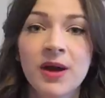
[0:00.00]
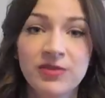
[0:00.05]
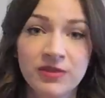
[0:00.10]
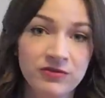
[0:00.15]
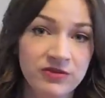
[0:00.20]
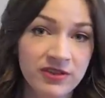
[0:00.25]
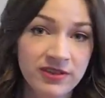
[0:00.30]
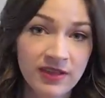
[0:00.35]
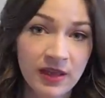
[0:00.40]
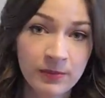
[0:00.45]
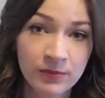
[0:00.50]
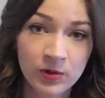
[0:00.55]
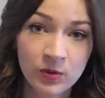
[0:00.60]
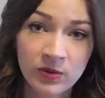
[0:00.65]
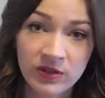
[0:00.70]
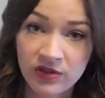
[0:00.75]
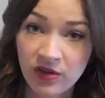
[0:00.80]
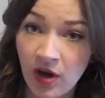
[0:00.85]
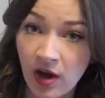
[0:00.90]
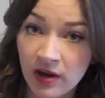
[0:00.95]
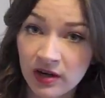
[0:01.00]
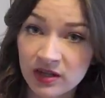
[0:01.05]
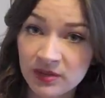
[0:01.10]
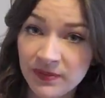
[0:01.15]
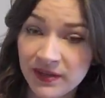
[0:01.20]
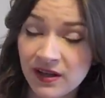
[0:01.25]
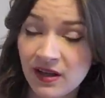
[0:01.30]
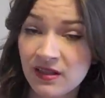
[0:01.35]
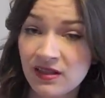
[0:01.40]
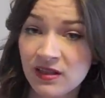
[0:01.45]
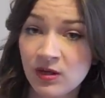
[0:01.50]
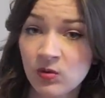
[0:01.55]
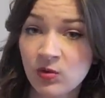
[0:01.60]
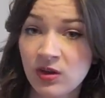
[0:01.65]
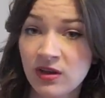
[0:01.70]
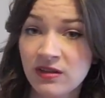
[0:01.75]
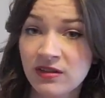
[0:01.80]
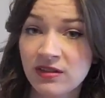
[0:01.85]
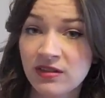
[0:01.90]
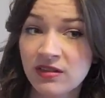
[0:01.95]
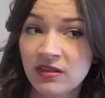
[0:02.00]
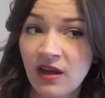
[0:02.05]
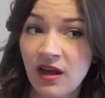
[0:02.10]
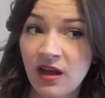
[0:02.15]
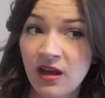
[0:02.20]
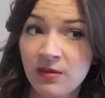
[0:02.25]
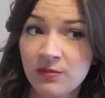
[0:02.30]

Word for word: The month of December was hard because it was